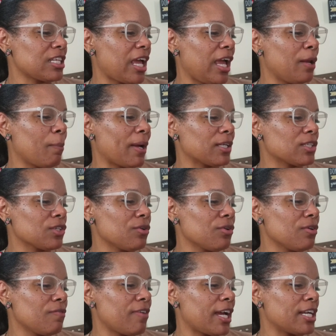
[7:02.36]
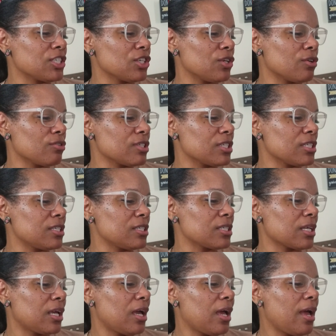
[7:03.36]
and bacterial
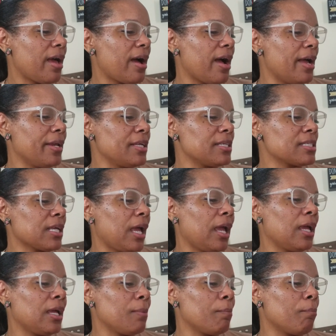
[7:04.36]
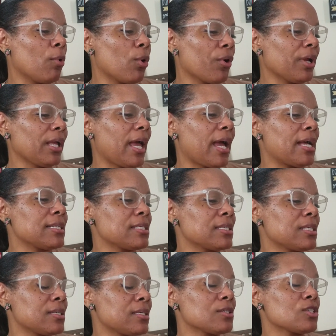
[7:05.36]
vaginosis, and it's a boric
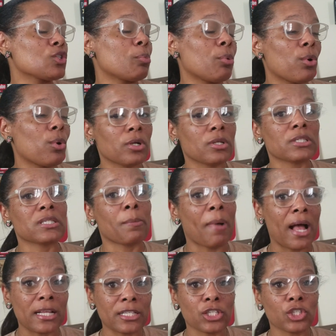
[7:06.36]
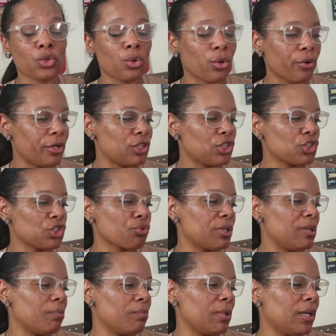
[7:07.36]
acid suppository
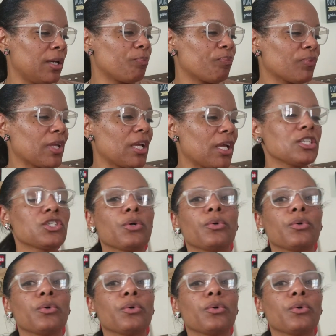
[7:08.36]
treatment. So